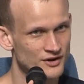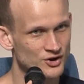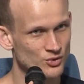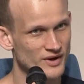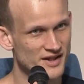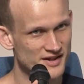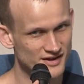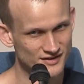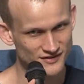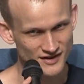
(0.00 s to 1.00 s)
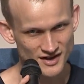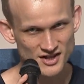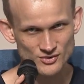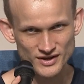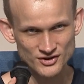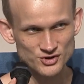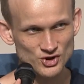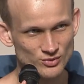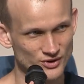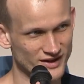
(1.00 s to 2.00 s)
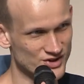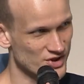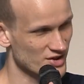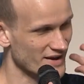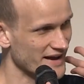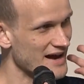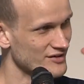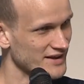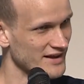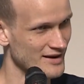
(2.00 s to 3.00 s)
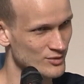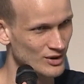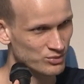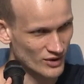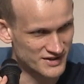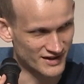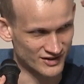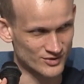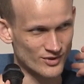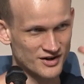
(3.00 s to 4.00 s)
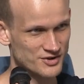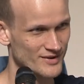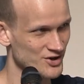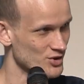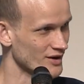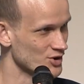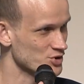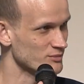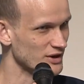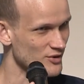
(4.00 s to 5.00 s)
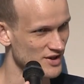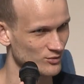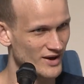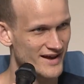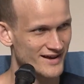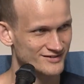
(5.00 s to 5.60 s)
crazy things you can do where you can just like have a camera pointed in the wrong direction 100 meters away.